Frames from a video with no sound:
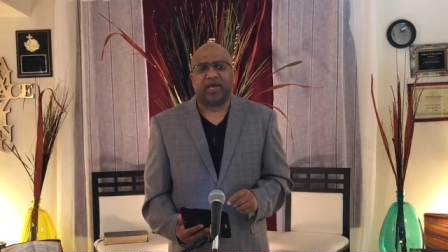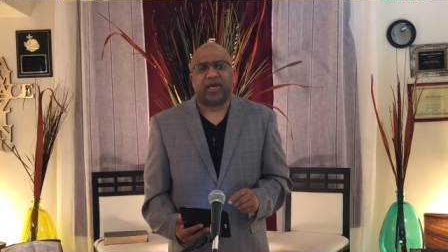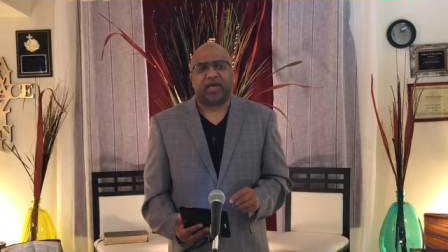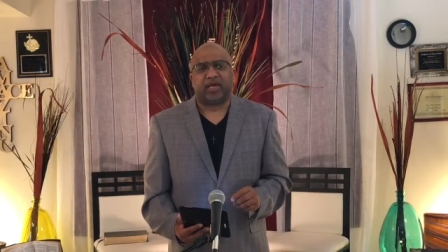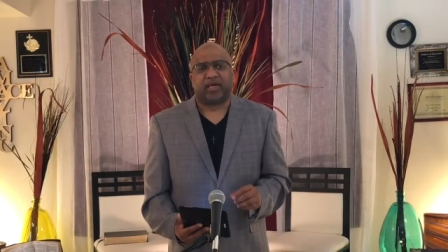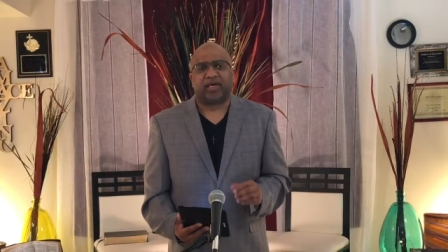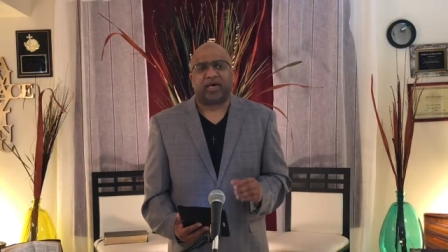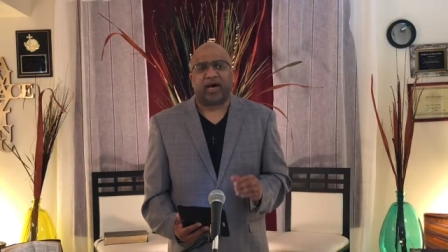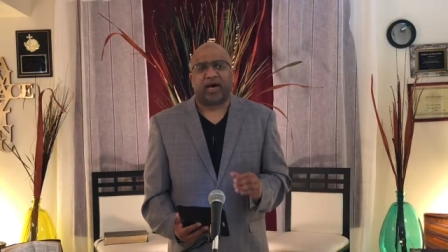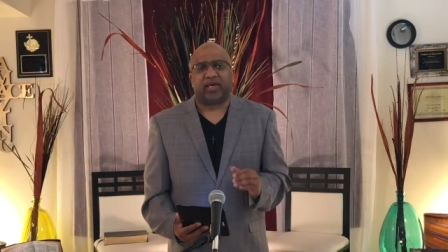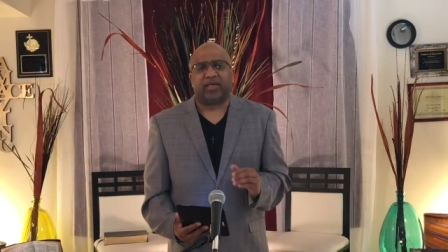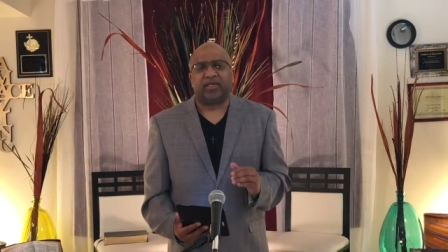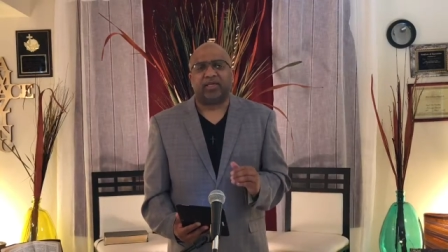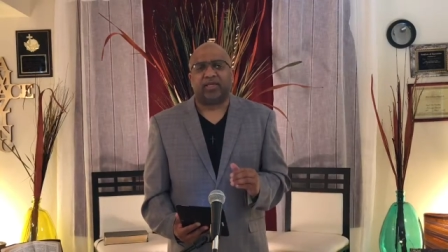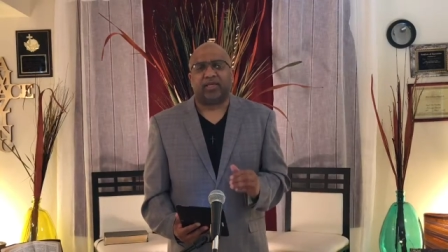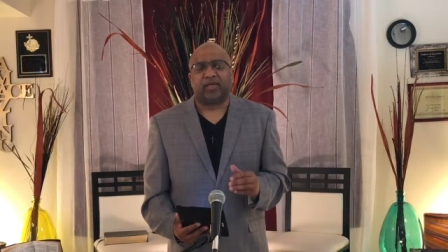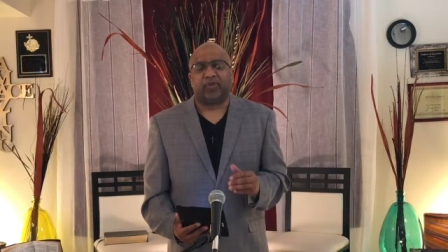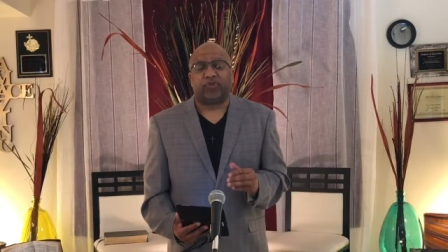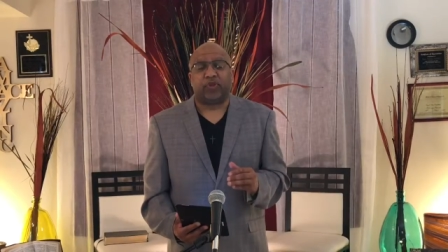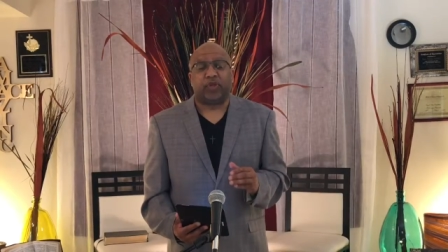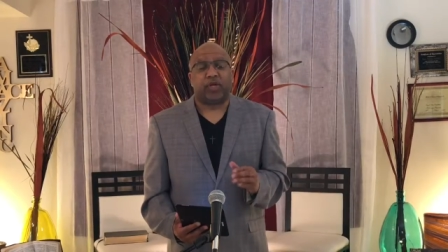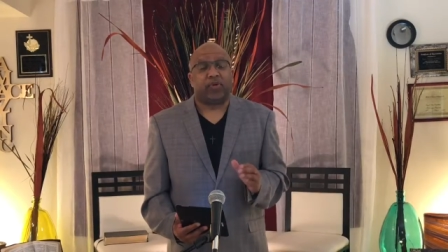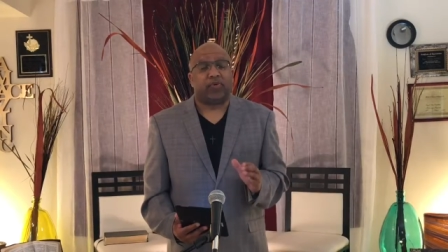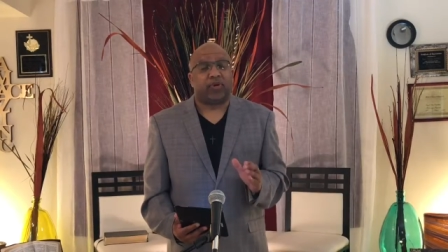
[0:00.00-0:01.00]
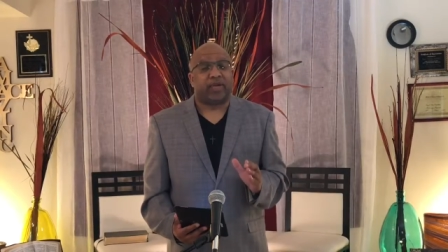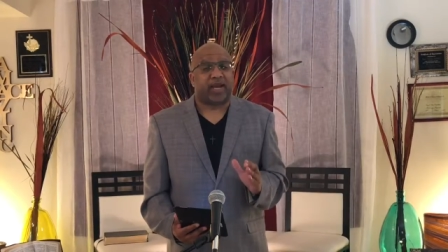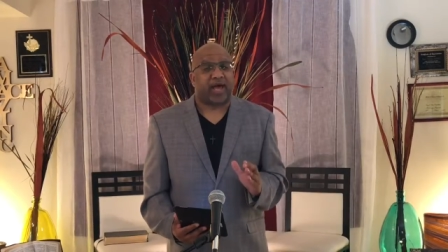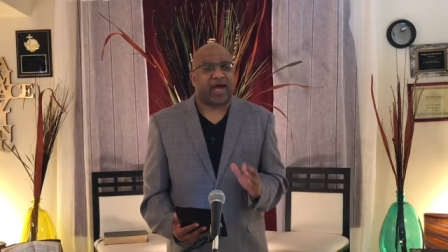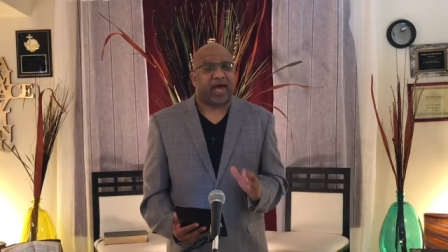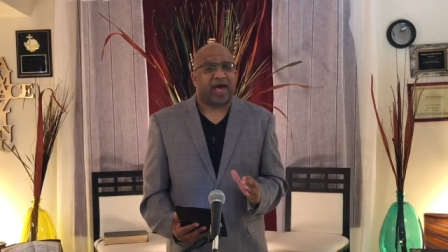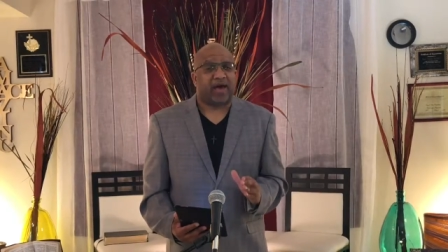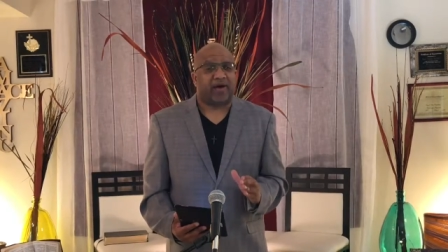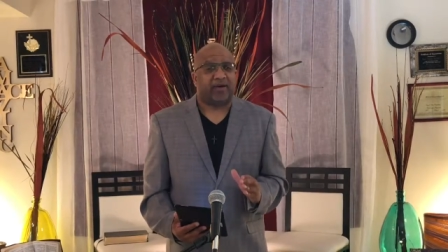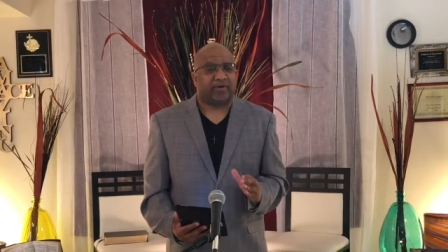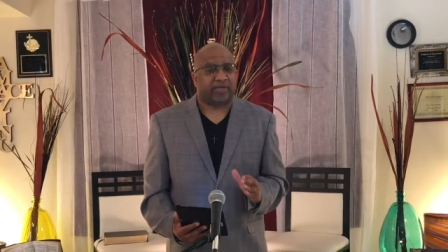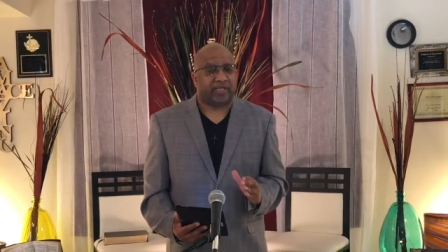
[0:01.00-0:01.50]
And God, anything that would
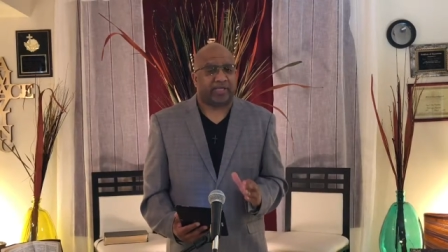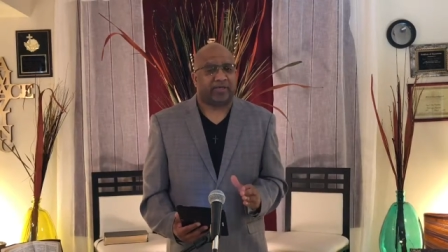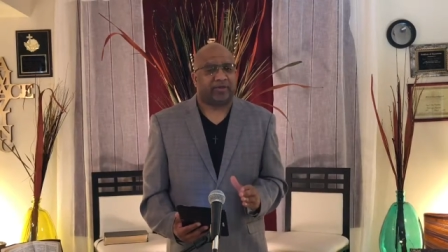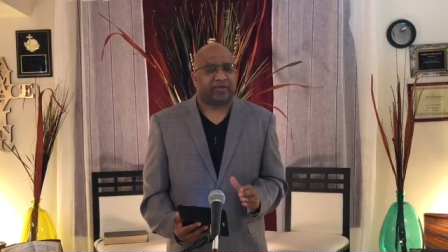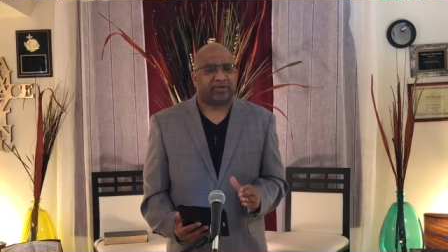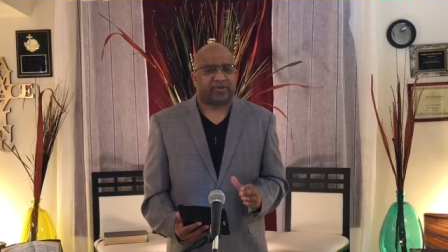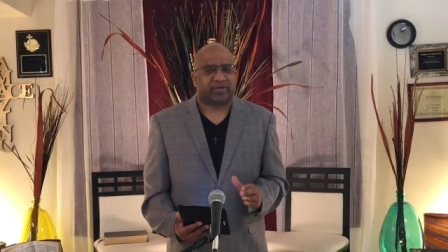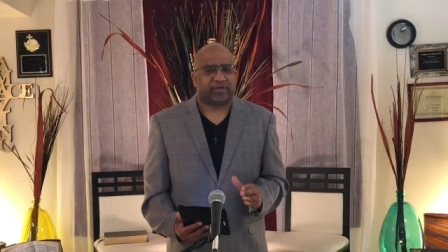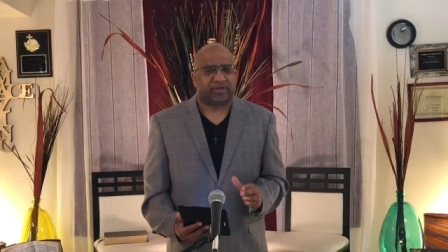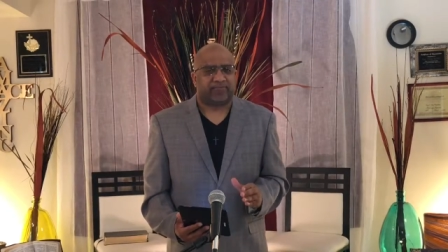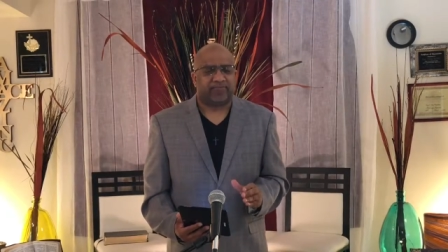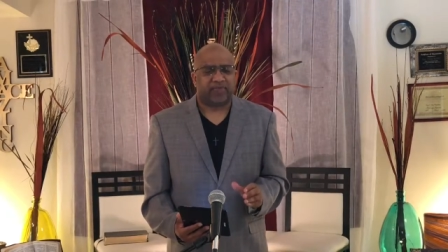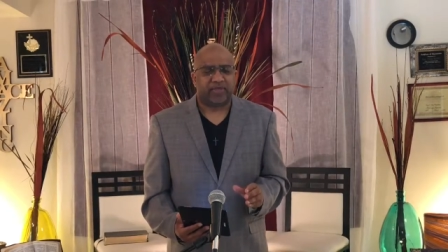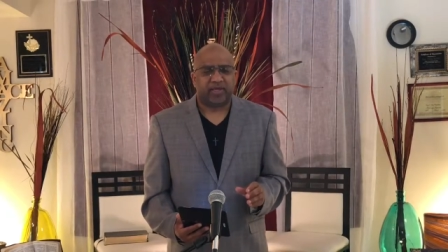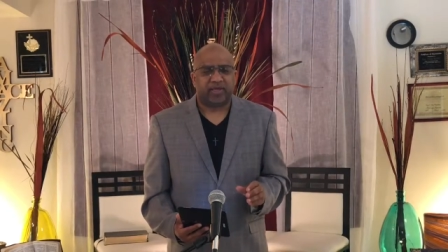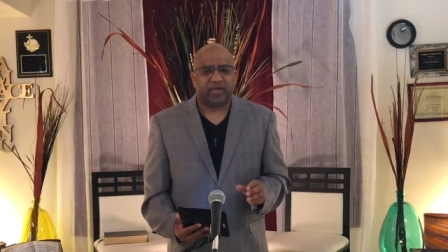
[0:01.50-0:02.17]
add, enter